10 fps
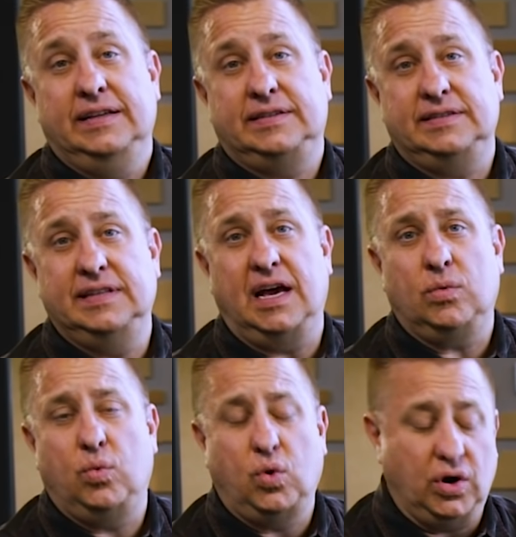It does not
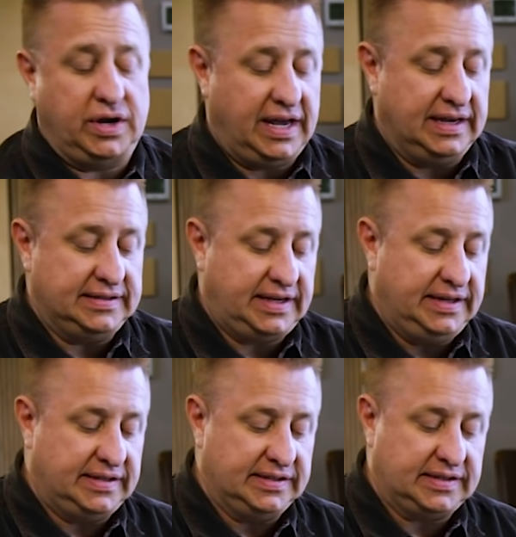work as
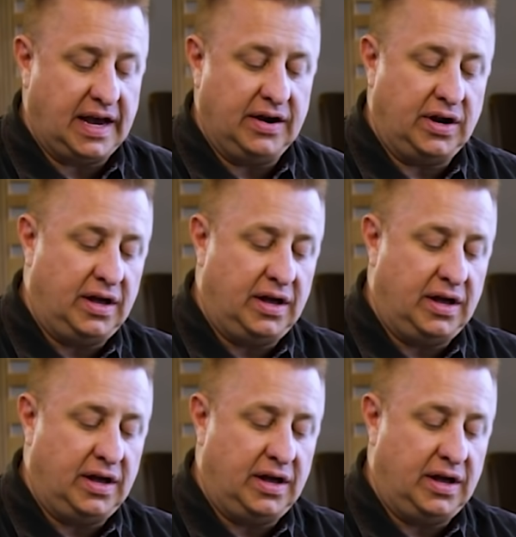he desired.